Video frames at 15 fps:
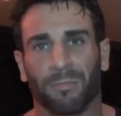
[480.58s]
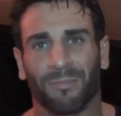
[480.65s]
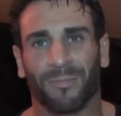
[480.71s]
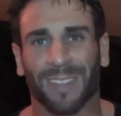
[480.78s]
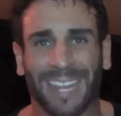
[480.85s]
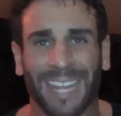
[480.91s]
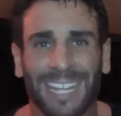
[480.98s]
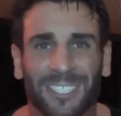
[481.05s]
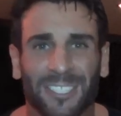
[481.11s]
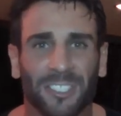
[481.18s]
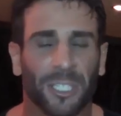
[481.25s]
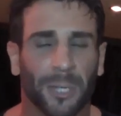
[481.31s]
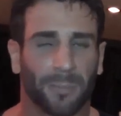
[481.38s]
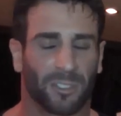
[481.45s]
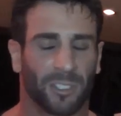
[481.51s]

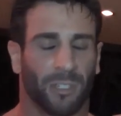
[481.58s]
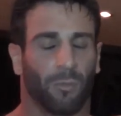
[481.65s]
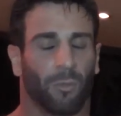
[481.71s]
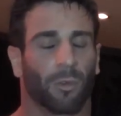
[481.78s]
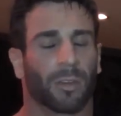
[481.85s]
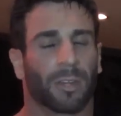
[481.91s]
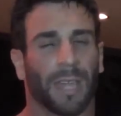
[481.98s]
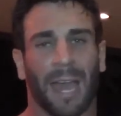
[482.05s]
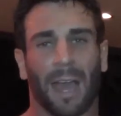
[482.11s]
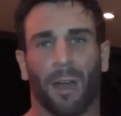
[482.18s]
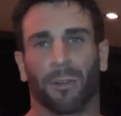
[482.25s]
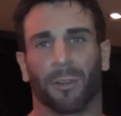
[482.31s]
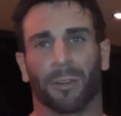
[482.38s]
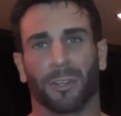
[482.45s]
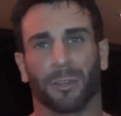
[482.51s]
relationships didn't work out,
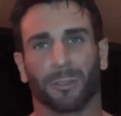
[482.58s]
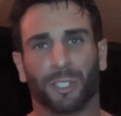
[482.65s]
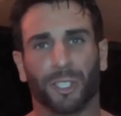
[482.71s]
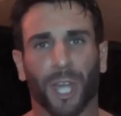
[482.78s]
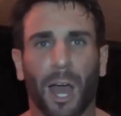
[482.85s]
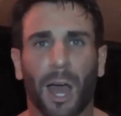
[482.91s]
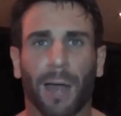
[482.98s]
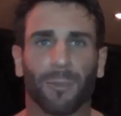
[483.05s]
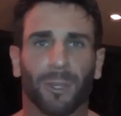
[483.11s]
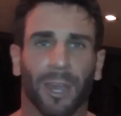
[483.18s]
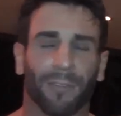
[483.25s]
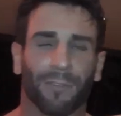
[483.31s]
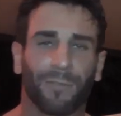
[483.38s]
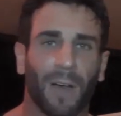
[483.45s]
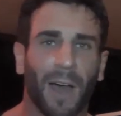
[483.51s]
or your job, you got
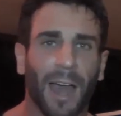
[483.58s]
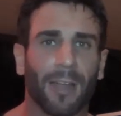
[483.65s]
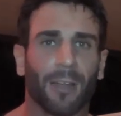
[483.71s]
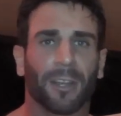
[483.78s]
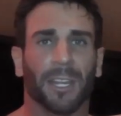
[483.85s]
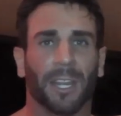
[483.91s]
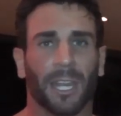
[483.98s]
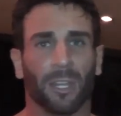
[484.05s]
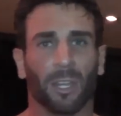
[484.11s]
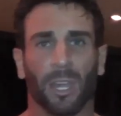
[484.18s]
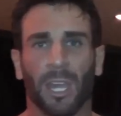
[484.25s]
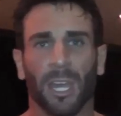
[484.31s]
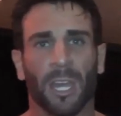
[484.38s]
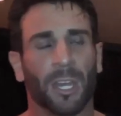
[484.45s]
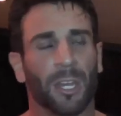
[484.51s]
fired, and, and you,
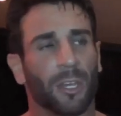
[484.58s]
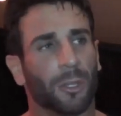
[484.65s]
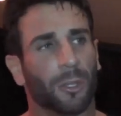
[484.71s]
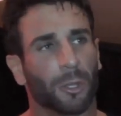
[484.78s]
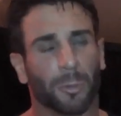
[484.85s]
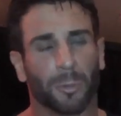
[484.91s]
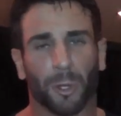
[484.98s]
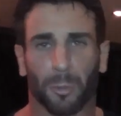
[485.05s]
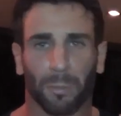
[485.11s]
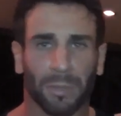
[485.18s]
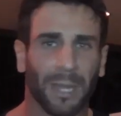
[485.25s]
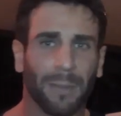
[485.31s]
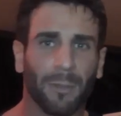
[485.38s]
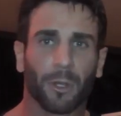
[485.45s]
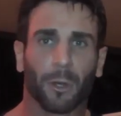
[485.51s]
you you're, you're
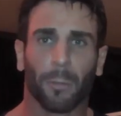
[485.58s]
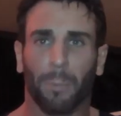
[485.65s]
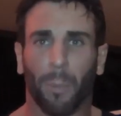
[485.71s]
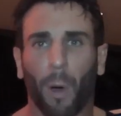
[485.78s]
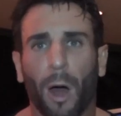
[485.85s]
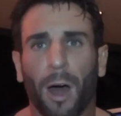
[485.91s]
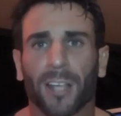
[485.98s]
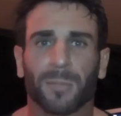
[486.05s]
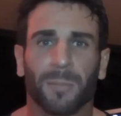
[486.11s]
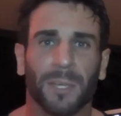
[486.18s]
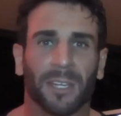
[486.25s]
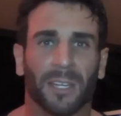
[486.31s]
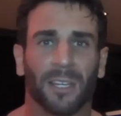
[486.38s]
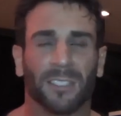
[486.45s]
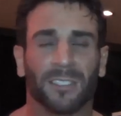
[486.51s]
blaming your boss
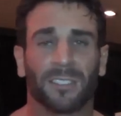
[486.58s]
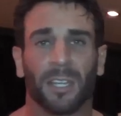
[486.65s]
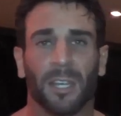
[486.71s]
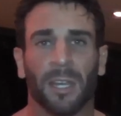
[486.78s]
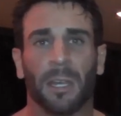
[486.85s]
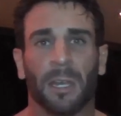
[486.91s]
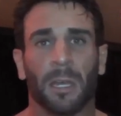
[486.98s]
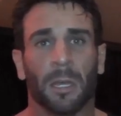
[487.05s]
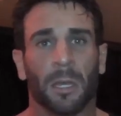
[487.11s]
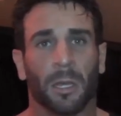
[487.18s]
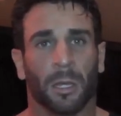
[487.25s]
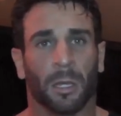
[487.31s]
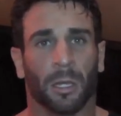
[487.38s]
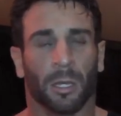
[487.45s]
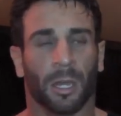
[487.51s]
because
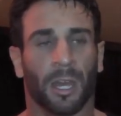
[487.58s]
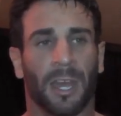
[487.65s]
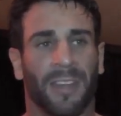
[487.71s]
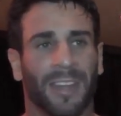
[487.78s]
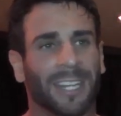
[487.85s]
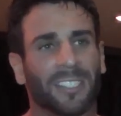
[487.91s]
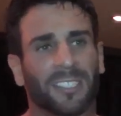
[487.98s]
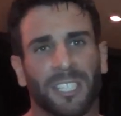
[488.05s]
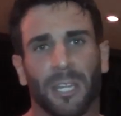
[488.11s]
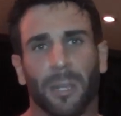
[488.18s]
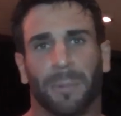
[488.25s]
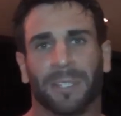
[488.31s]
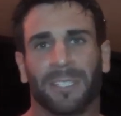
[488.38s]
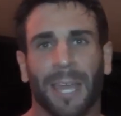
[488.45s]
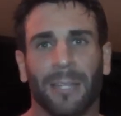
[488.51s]
they didn't see the
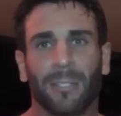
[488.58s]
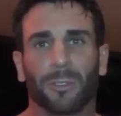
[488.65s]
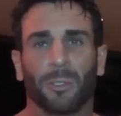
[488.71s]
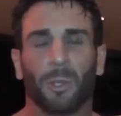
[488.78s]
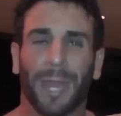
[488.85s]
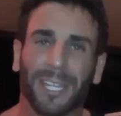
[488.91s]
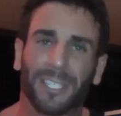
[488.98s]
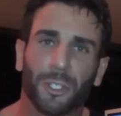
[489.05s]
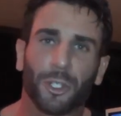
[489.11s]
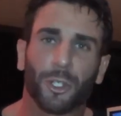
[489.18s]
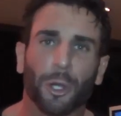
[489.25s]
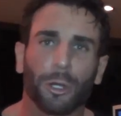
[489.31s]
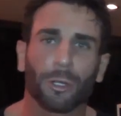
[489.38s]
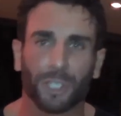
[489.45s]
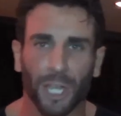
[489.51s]
potential in you. It's
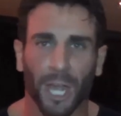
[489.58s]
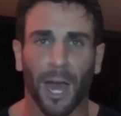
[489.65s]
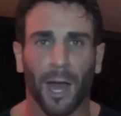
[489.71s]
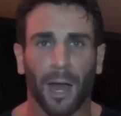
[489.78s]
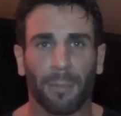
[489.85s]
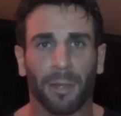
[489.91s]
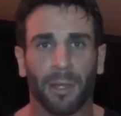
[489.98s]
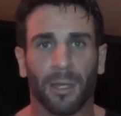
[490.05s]
your job